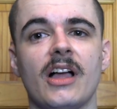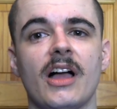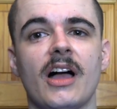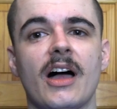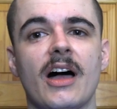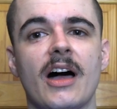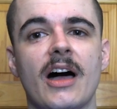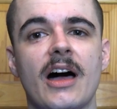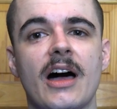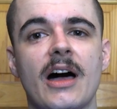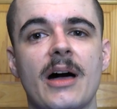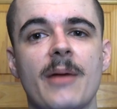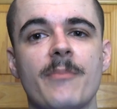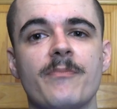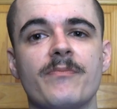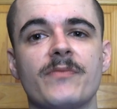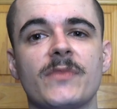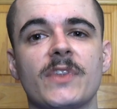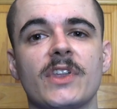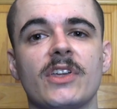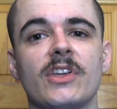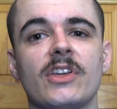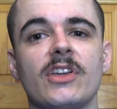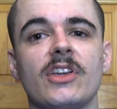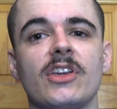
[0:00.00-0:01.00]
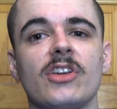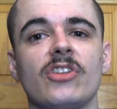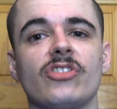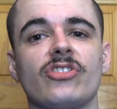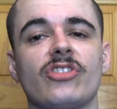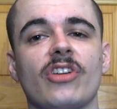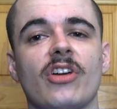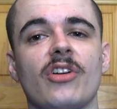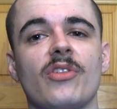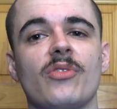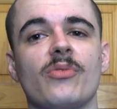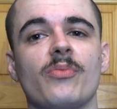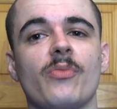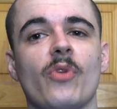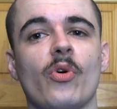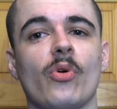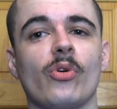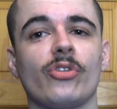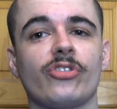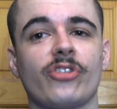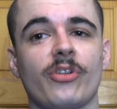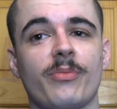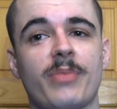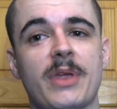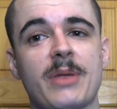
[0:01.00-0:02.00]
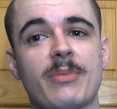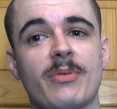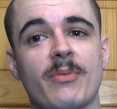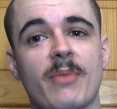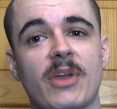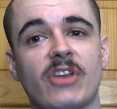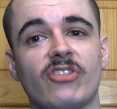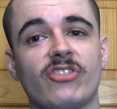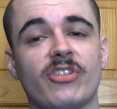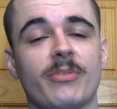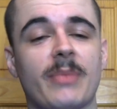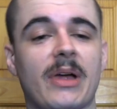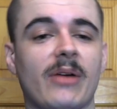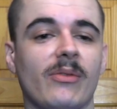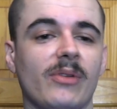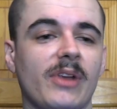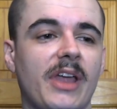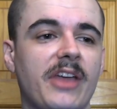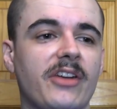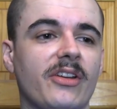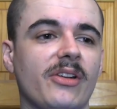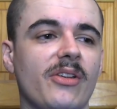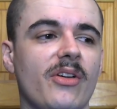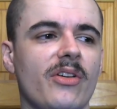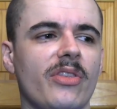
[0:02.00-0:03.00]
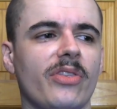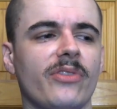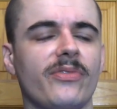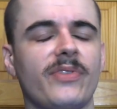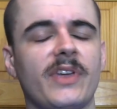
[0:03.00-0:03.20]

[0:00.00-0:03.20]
Um, so also people mention about lead a lot.